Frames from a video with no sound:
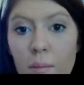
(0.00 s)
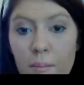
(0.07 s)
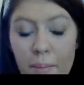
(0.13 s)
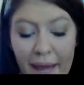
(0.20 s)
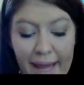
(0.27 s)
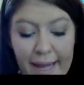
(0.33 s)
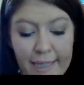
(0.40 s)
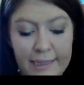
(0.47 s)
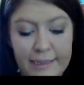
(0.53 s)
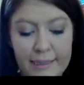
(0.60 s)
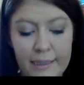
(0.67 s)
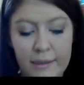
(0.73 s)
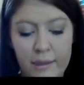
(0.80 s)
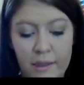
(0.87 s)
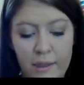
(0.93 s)

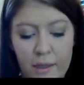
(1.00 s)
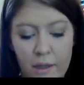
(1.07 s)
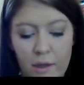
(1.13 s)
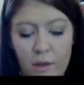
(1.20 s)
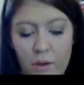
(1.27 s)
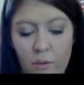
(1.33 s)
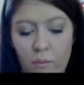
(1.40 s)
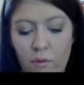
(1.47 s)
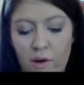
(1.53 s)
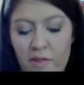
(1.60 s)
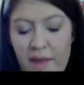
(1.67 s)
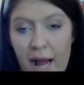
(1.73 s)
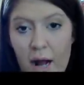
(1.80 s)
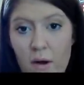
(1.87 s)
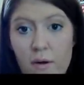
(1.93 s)
base
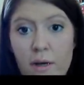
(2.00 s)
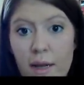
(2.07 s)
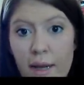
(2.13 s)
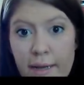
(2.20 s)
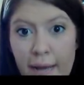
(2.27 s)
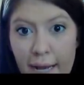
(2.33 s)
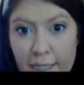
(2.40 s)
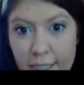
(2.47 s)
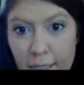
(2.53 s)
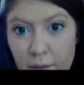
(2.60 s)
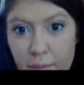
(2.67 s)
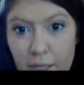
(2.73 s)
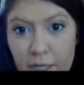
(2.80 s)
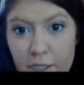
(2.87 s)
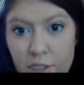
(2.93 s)
without an
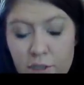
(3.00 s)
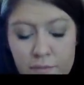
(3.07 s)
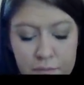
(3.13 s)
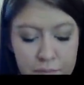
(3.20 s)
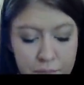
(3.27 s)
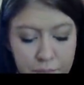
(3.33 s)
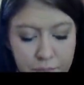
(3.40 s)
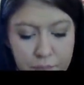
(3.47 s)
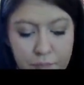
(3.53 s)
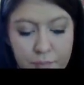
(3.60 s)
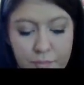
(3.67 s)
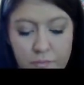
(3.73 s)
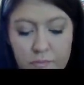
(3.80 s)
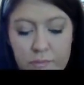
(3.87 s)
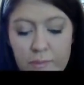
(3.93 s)
eyeshadow brush.
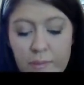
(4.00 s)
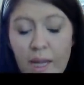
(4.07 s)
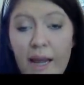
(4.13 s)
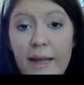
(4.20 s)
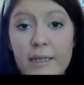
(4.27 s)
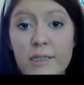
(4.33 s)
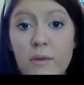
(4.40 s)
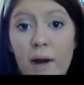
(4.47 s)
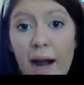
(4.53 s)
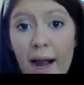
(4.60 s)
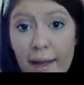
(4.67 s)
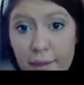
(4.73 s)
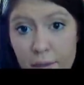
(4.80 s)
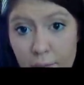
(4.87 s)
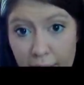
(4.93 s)
I also
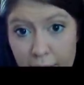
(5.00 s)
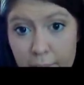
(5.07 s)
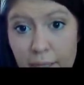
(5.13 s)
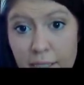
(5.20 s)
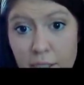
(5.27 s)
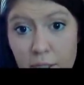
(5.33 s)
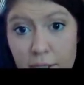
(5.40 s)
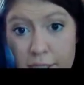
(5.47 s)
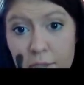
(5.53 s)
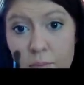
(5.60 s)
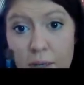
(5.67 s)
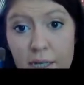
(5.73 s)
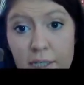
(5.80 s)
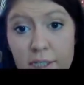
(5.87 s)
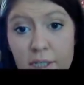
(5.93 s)
highly recommend a crease
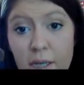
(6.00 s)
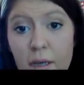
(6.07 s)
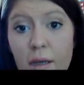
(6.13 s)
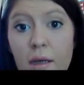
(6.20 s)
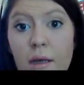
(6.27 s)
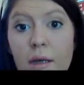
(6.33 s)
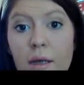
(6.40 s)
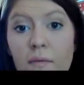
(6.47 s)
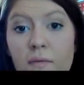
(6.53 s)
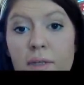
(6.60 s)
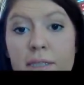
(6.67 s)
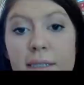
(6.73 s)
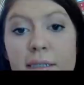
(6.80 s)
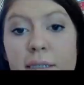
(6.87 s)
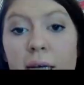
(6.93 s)
brush.
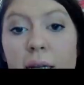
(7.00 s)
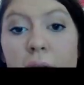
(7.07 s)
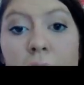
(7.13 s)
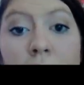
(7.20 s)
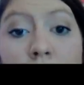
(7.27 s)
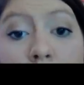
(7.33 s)
This is gonna